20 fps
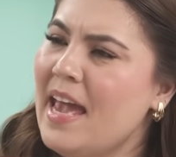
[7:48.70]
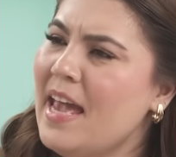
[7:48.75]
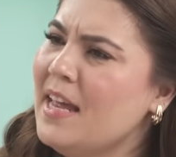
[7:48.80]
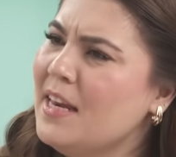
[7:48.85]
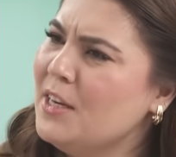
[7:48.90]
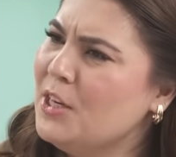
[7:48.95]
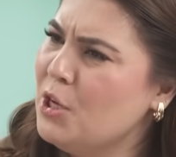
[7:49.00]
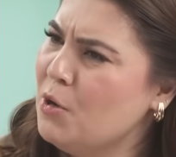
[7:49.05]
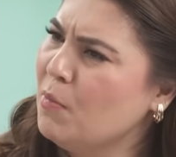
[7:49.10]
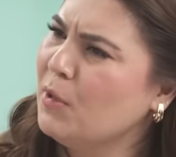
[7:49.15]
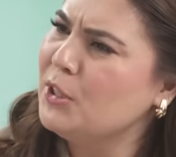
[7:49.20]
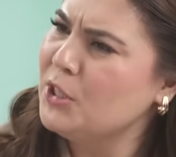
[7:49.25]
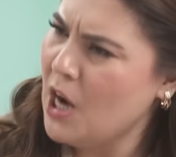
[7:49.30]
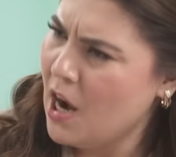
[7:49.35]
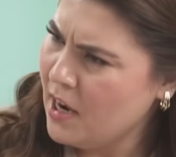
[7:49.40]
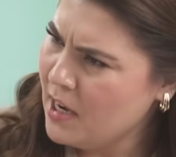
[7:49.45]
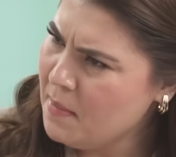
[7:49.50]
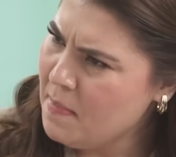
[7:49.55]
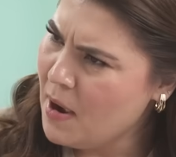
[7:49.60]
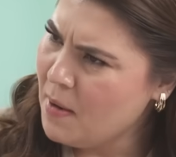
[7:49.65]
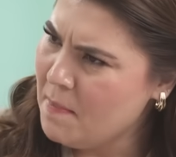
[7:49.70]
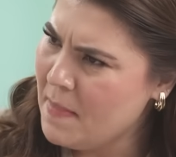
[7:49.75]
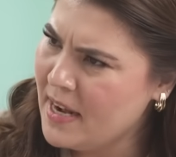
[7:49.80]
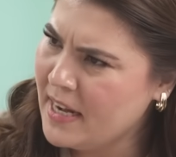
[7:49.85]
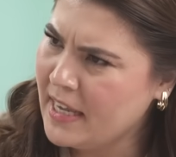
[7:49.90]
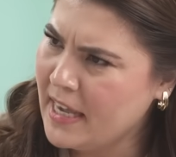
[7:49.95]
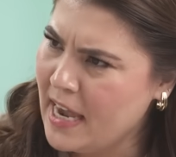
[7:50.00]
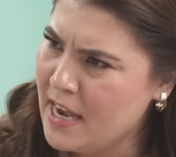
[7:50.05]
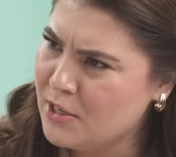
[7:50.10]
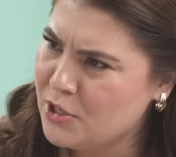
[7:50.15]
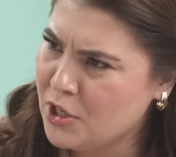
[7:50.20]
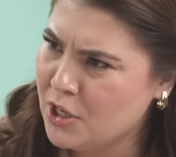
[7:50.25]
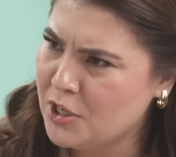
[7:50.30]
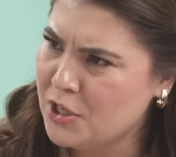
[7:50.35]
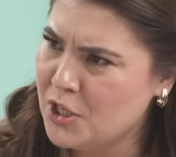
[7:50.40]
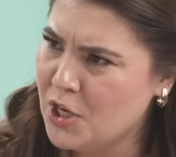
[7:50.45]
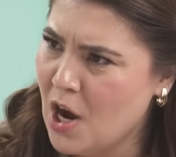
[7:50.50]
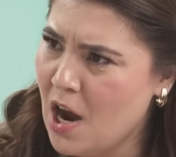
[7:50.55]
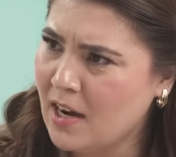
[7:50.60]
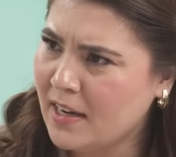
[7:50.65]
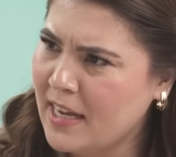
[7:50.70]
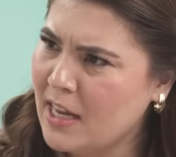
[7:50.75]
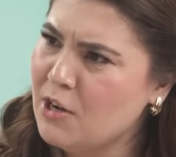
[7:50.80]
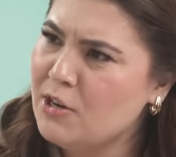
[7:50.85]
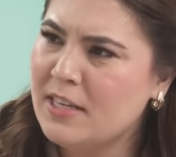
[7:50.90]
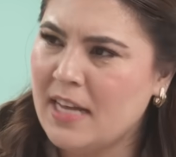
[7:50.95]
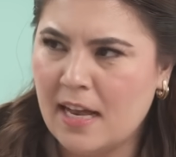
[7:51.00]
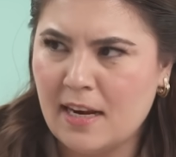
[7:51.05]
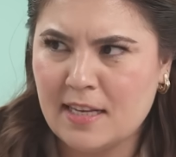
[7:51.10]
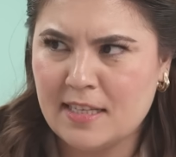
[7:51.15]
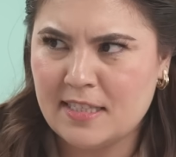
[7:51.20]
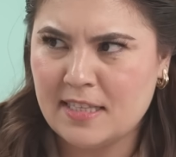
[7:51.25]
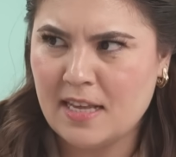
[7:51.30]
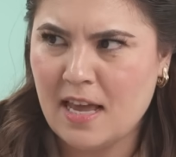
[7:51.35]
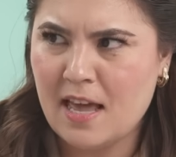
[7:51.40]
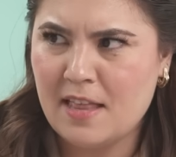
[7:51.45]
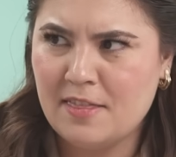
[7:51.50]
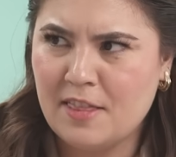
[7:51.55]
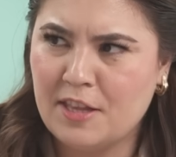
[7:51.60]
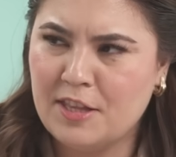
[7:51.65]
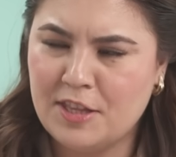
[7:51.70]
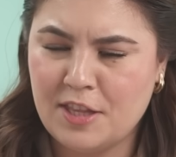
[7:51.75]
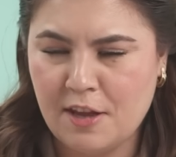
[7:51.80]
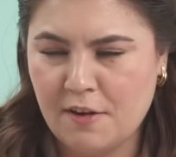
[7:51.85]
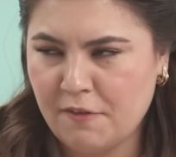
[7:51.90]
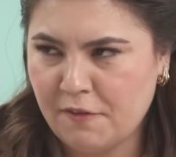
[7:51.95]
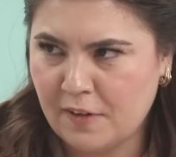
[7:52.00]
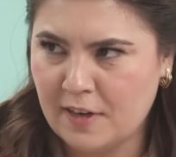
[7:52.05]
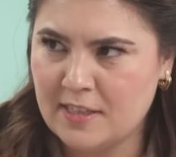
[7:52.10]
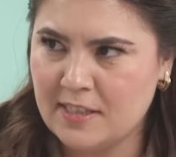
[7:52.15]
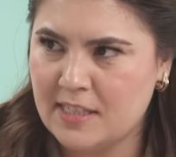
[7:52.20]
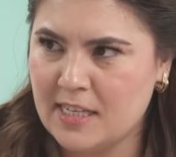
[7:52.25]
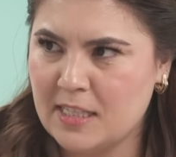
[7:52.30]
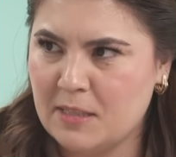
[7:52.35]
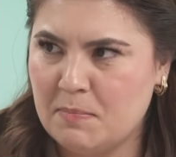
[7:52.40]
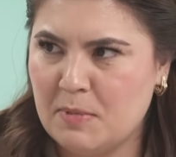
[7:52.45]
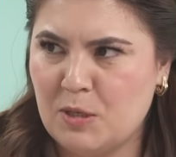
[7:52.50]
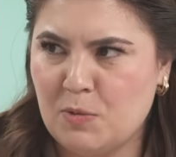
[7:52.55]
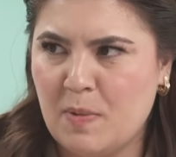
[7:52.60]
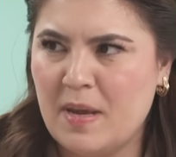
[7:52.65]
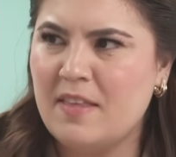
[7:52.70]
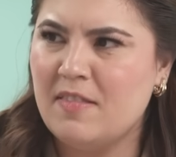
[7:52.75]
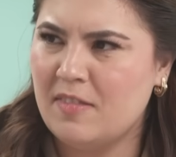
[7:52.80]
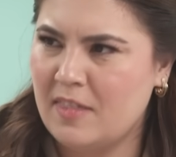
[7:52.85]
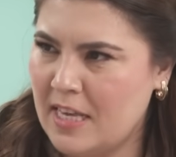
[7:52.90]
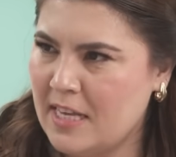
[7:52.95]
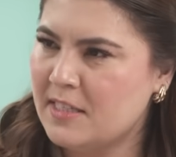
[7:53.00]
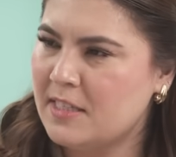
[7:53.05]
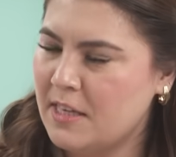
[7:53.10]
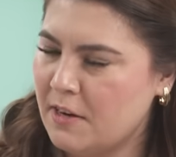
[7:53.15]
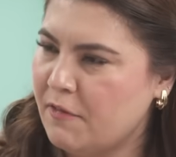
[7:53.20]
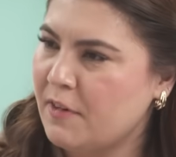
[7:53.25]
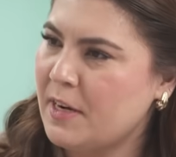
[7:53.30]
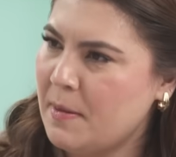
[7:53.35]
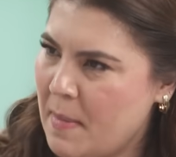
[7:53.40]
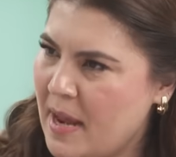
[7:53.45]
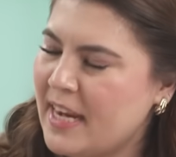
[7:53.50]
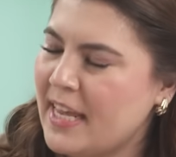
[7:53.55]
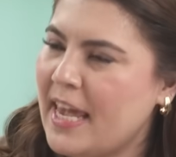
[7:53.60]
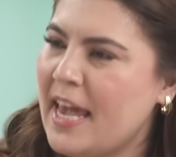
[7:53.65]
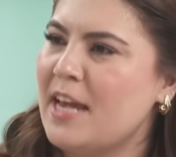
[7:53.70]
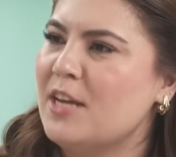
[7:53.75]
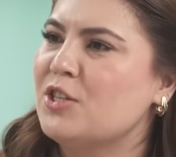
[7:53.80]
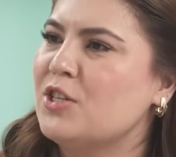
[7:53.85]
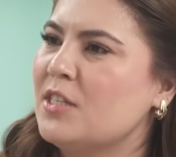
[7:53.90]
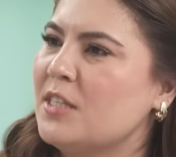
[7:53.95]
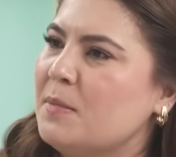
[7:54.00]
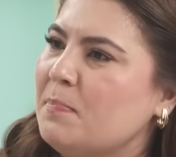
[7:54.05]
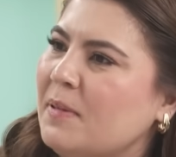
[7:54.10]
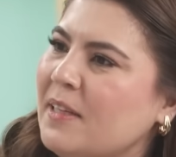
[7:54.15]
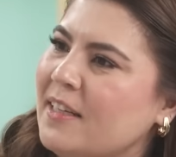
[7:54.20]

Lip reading: And you were talking about medication, Doc. Can you tell us the differences between these different medications,